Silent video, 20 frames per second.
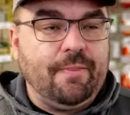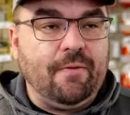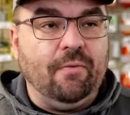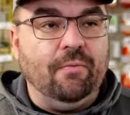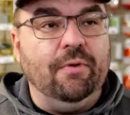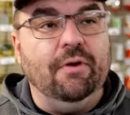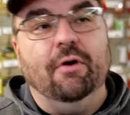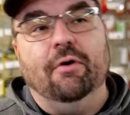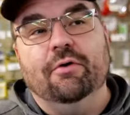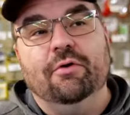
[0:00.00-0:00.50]

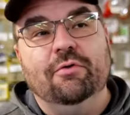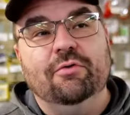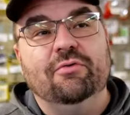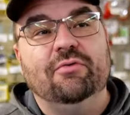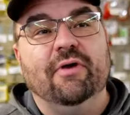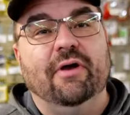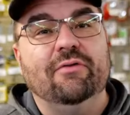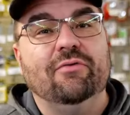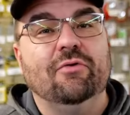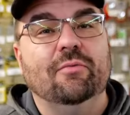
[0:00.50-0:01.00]
We don't use
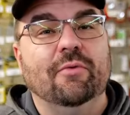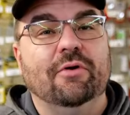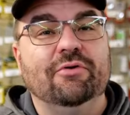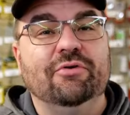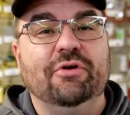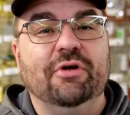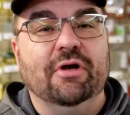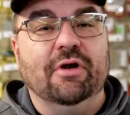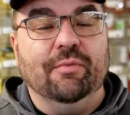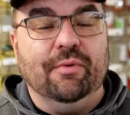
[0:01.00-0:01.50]
that so much
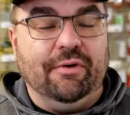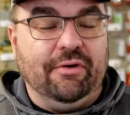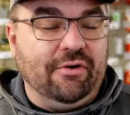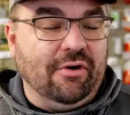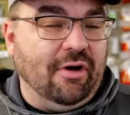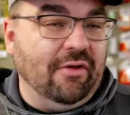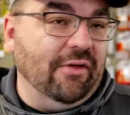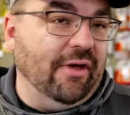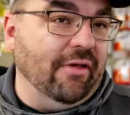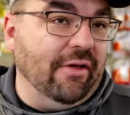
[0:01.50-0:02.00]
here. We'd
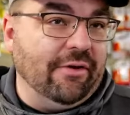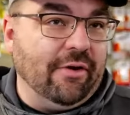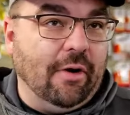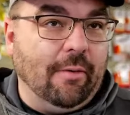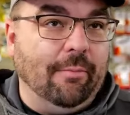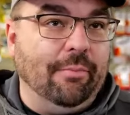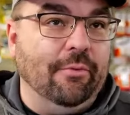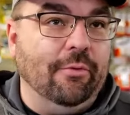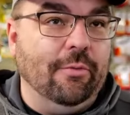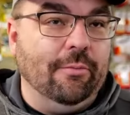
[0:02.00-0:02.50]
call that like our
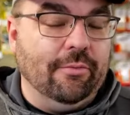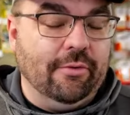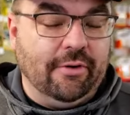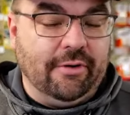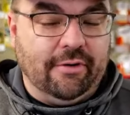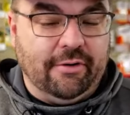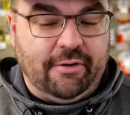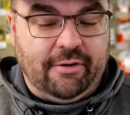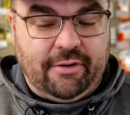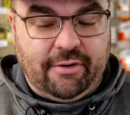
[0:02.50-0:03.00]
boom
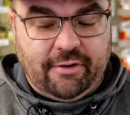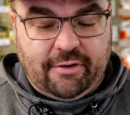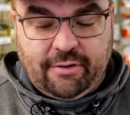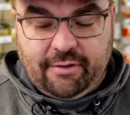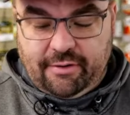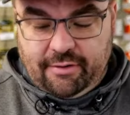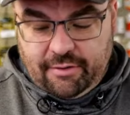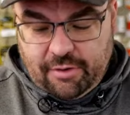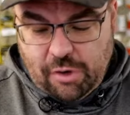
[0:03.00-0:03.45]
rigger here.